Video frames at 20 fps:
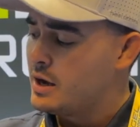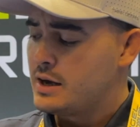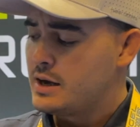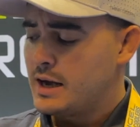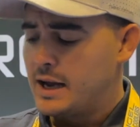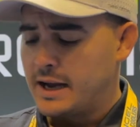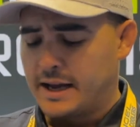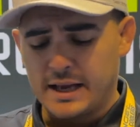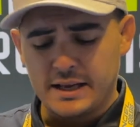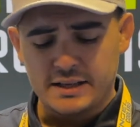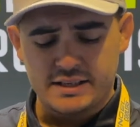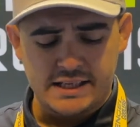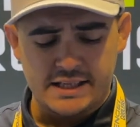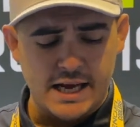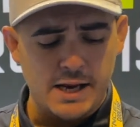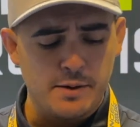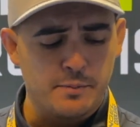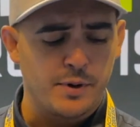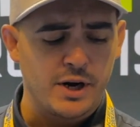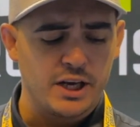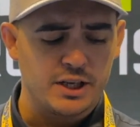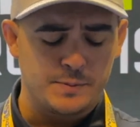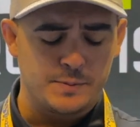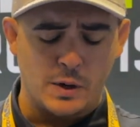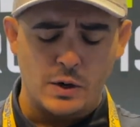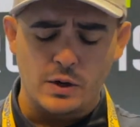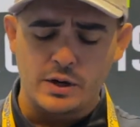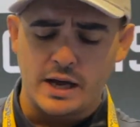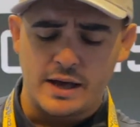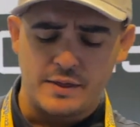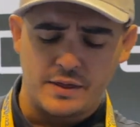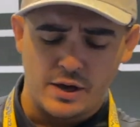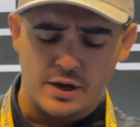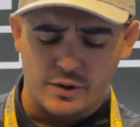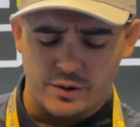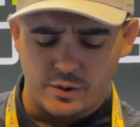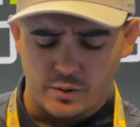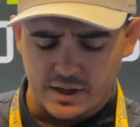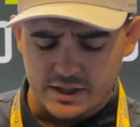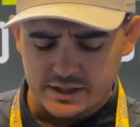Again, same price point as the
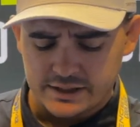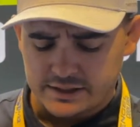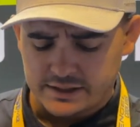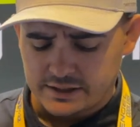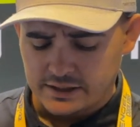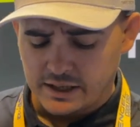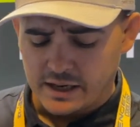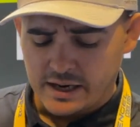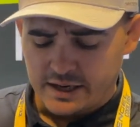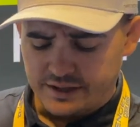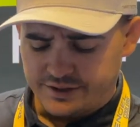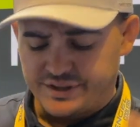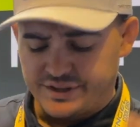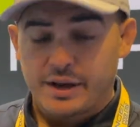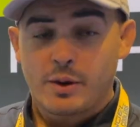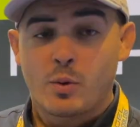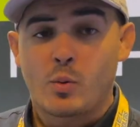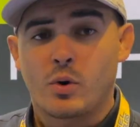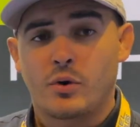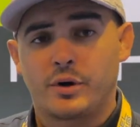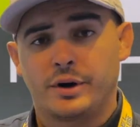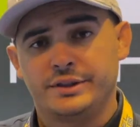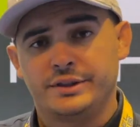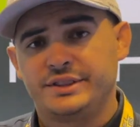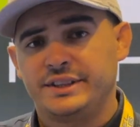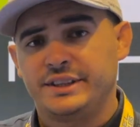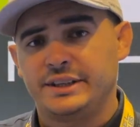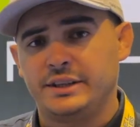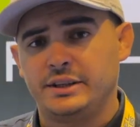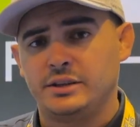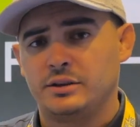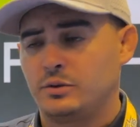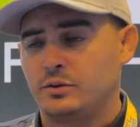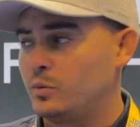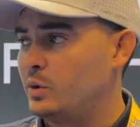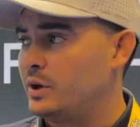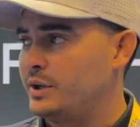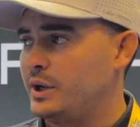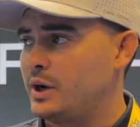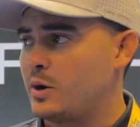other ones, same warranty,
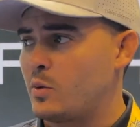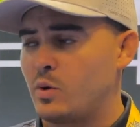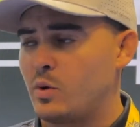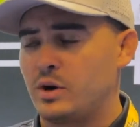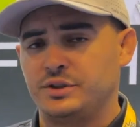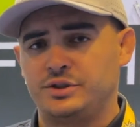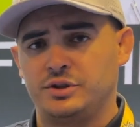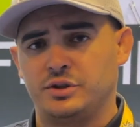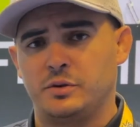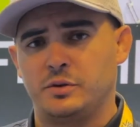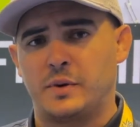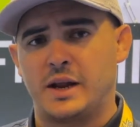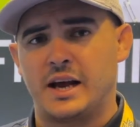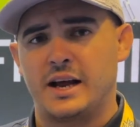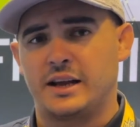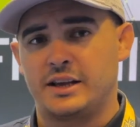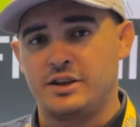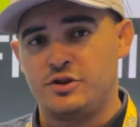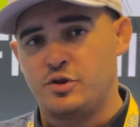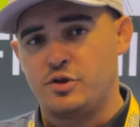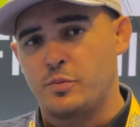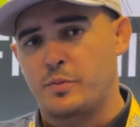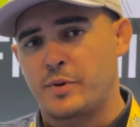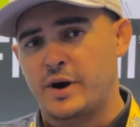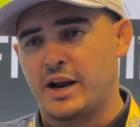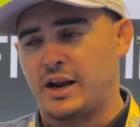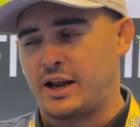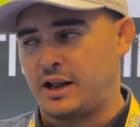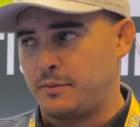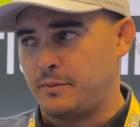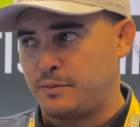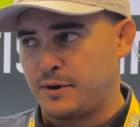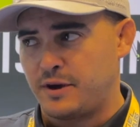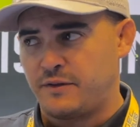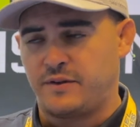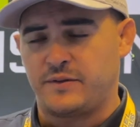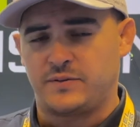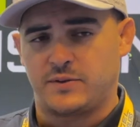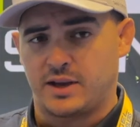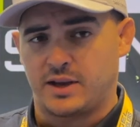1 year warranty on the blank. You break it, pay
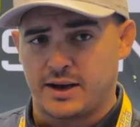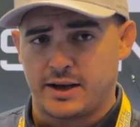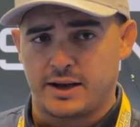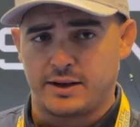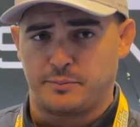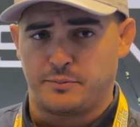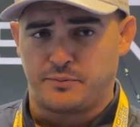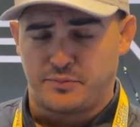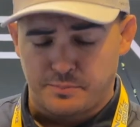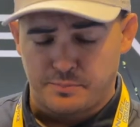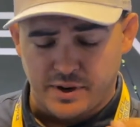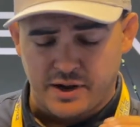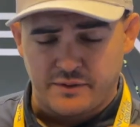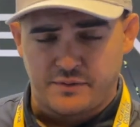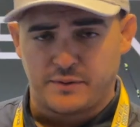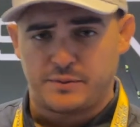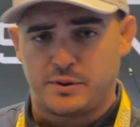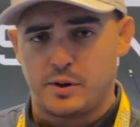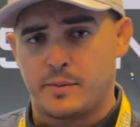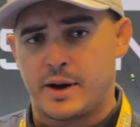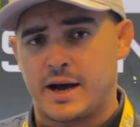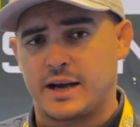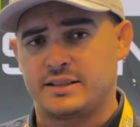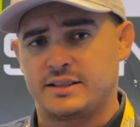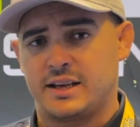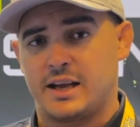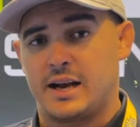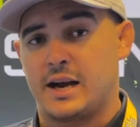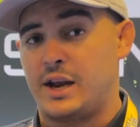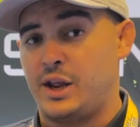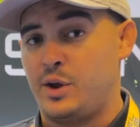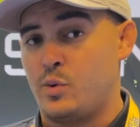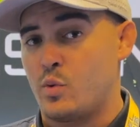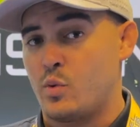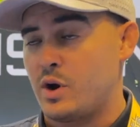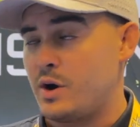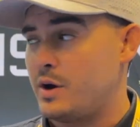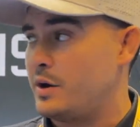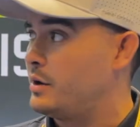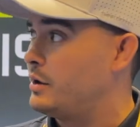50 bucks, get a new
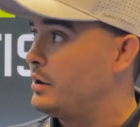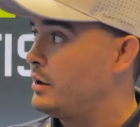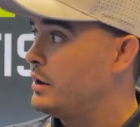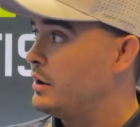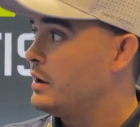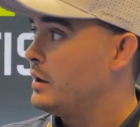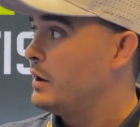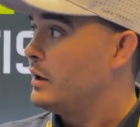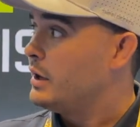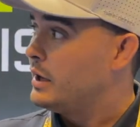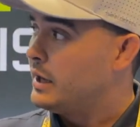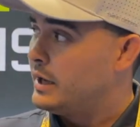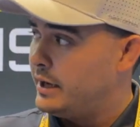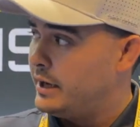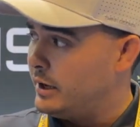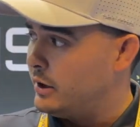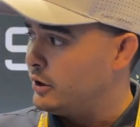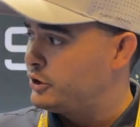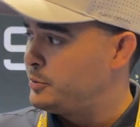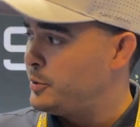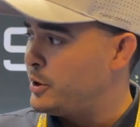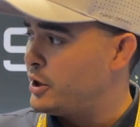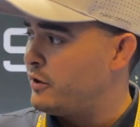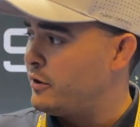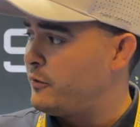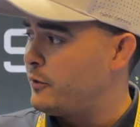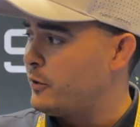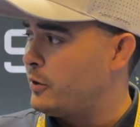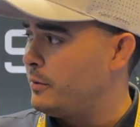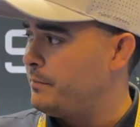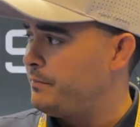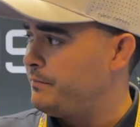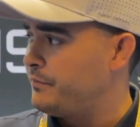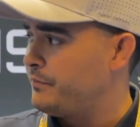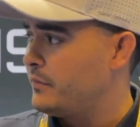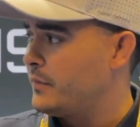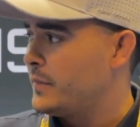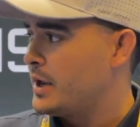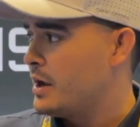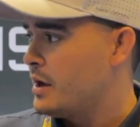one. It looks beautiful.
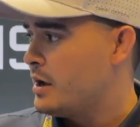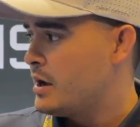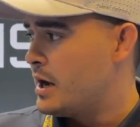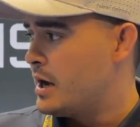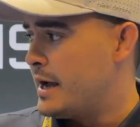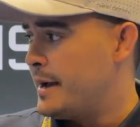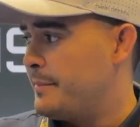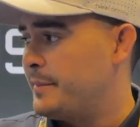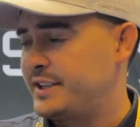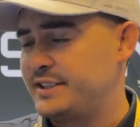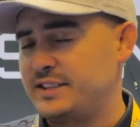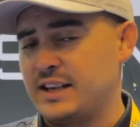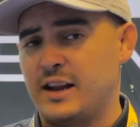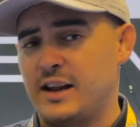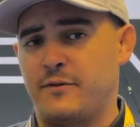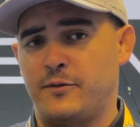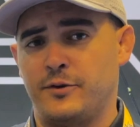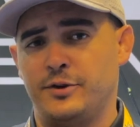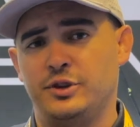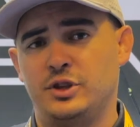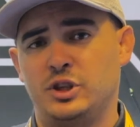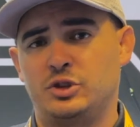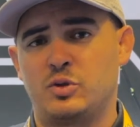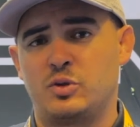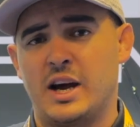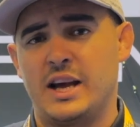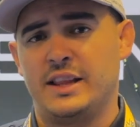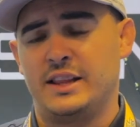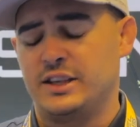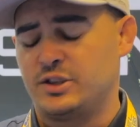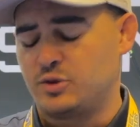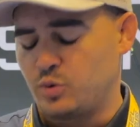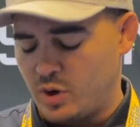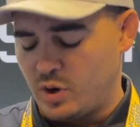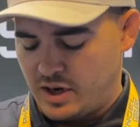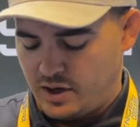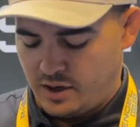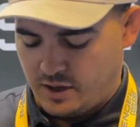I'm excited for you to try this one.